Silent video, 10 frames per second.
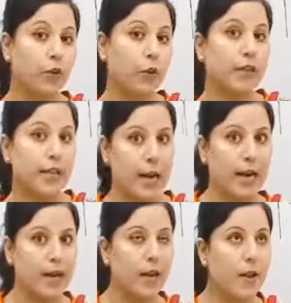for
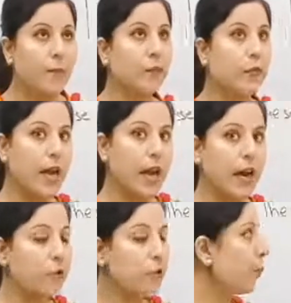that we
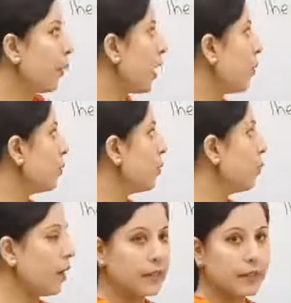have to pick out the
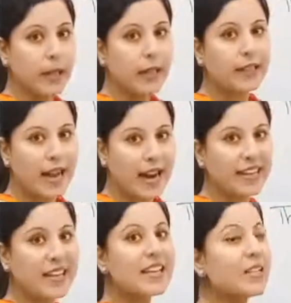one thing,
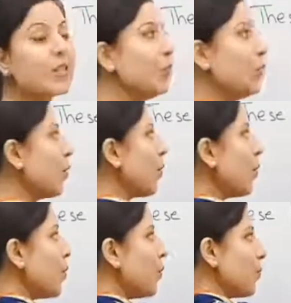that is
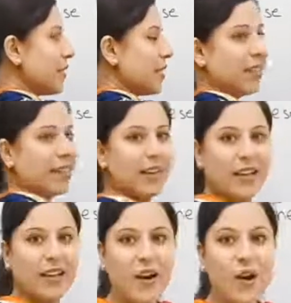those
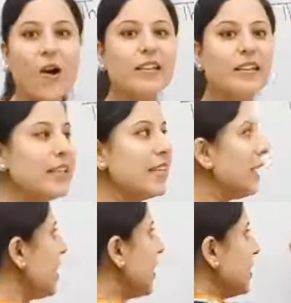or
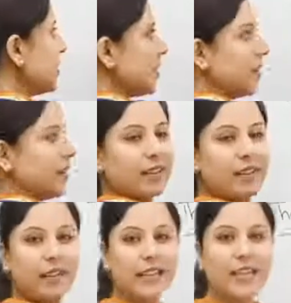these.
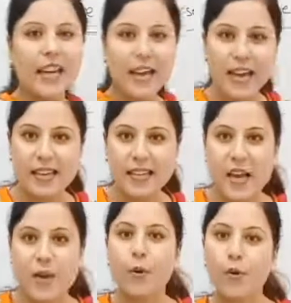Yes,
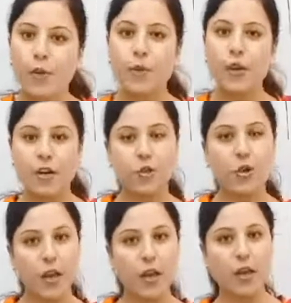because we are
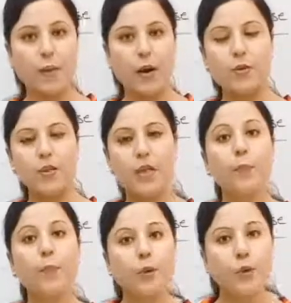talking about in a
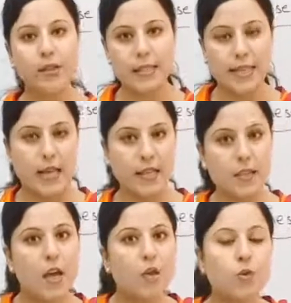plural sense,
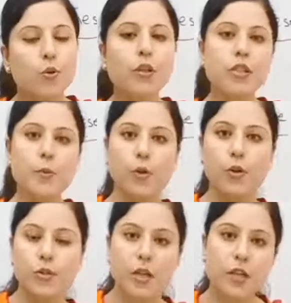so the
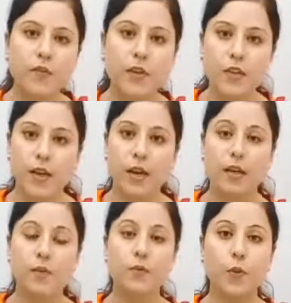demonstrative
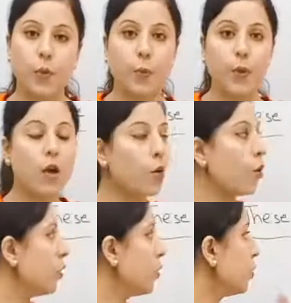adjectives would be
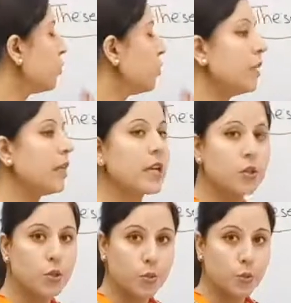according to
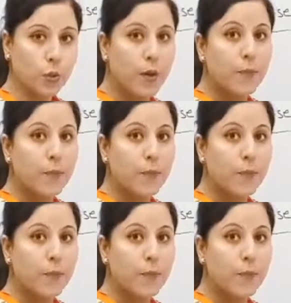these two.